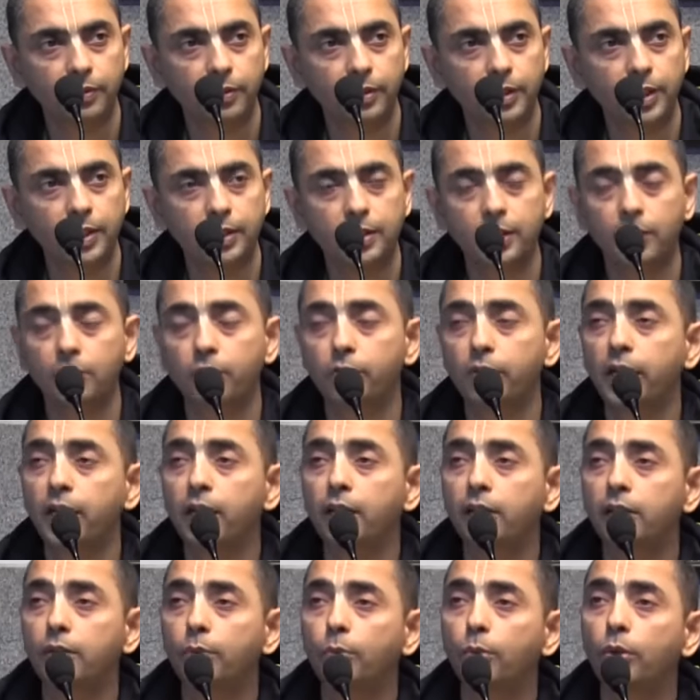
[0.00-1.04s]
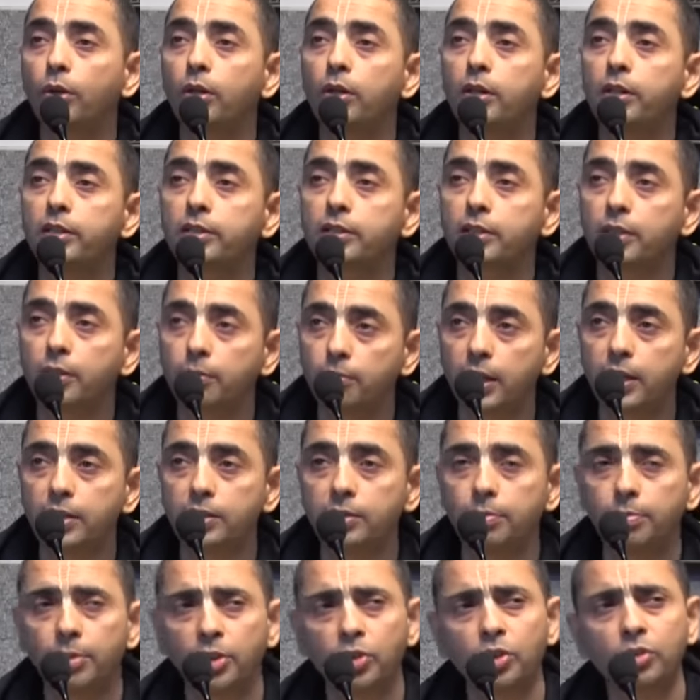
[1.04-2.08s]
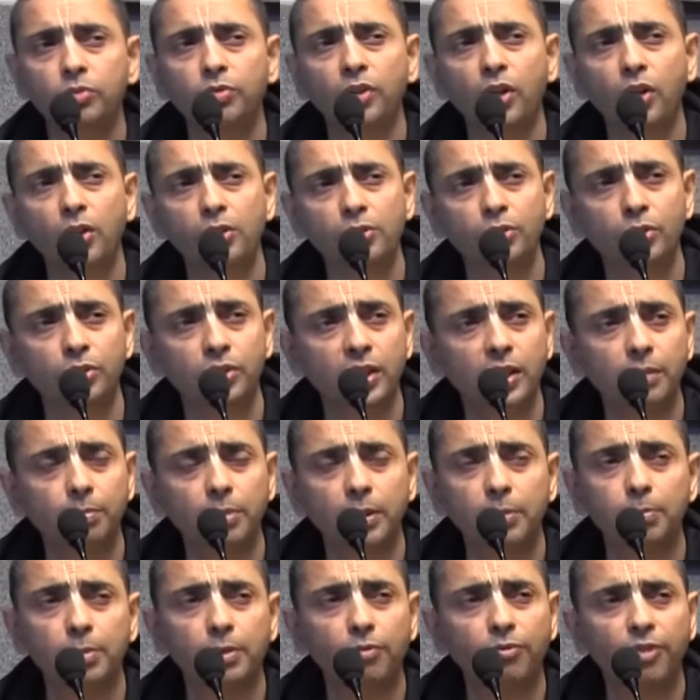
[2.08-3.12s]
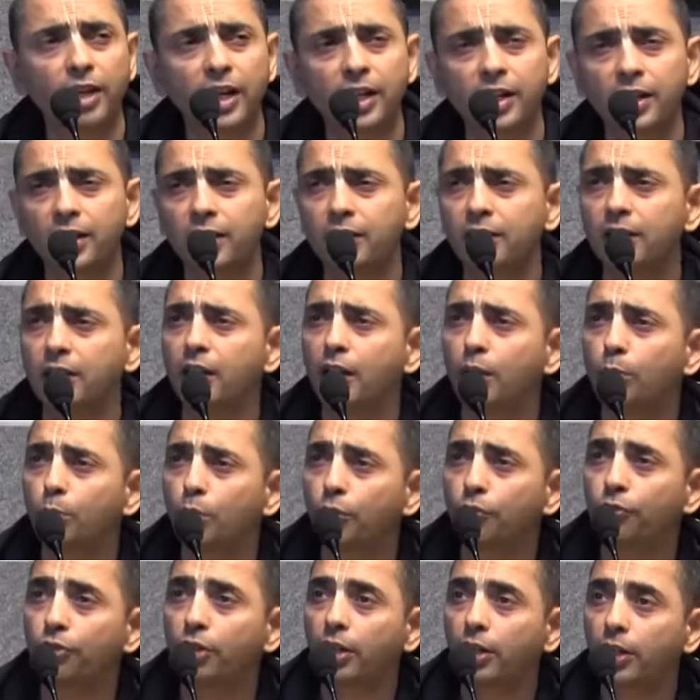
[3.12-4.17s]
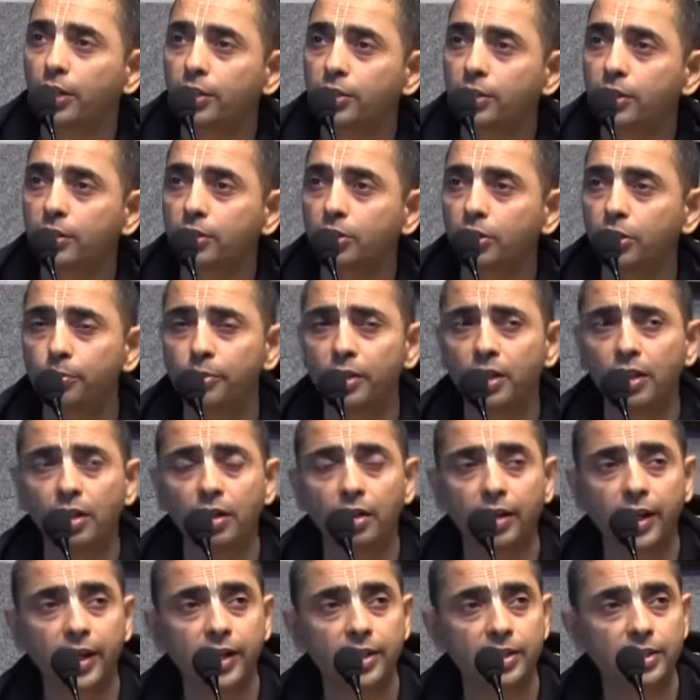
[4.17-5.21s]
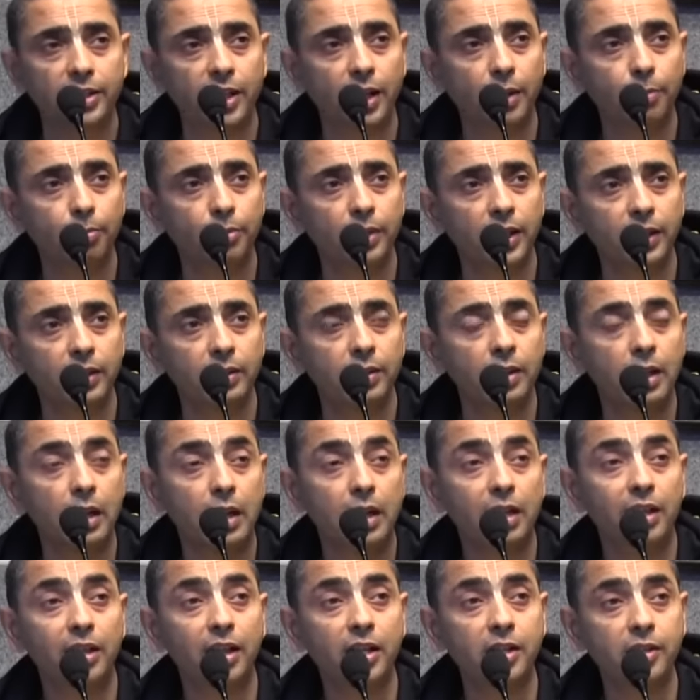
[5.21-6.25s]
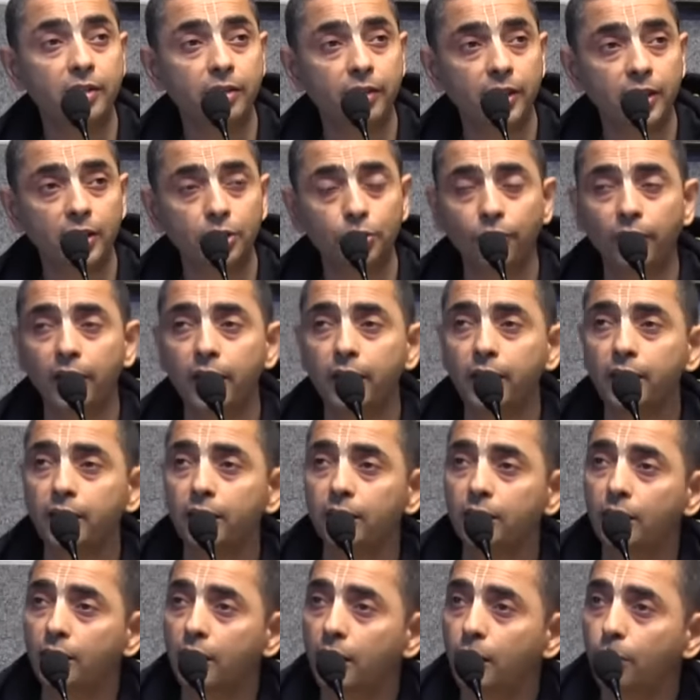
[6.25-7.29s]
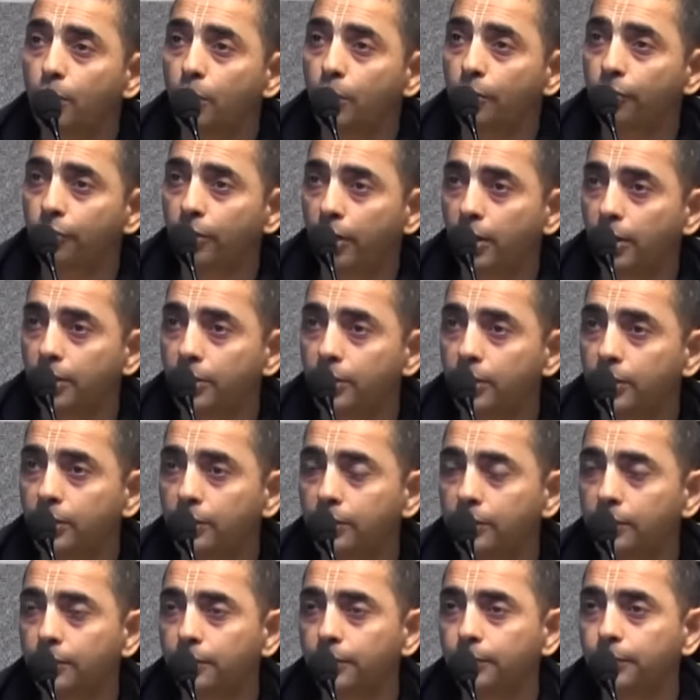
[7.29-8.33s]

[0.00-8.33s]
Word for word: They say today the world is in a mess because we also see people fighting in the name of religion, communal rights happening, countries fighting in the name of religion.